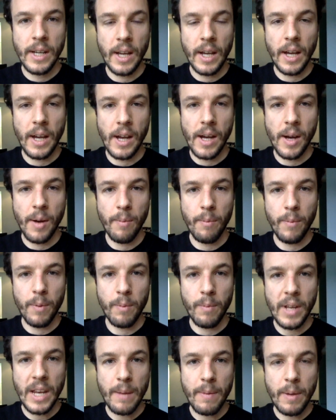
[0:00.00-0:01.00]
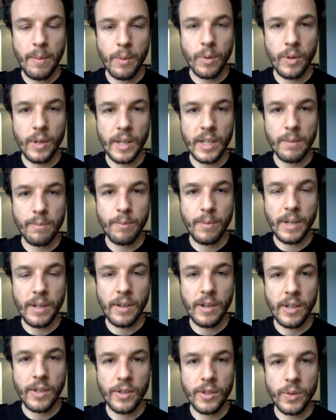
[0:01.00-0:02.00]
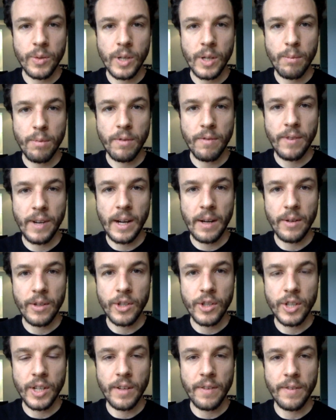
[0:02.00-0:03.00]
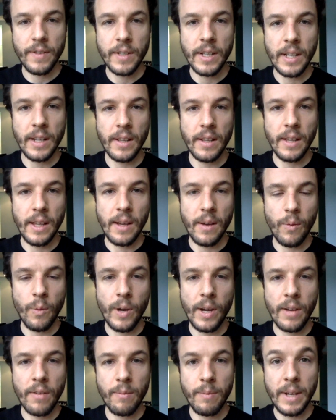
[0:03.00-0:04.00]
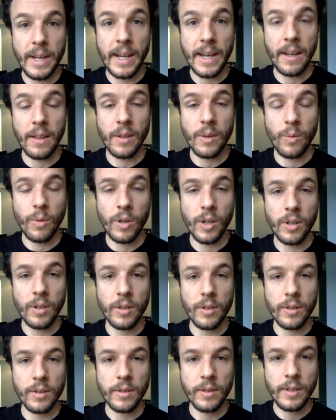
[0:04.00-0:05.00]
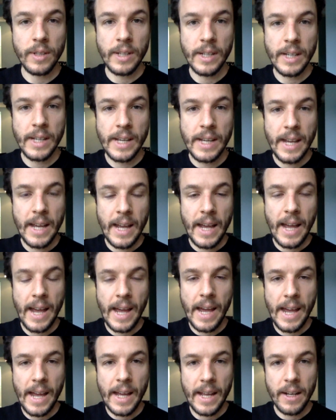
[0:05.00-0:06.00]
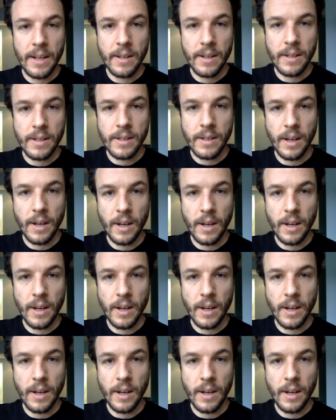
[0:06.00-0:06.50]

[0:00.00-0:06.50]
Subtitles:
but many people experience quite a profound shift in their way of being in the world. And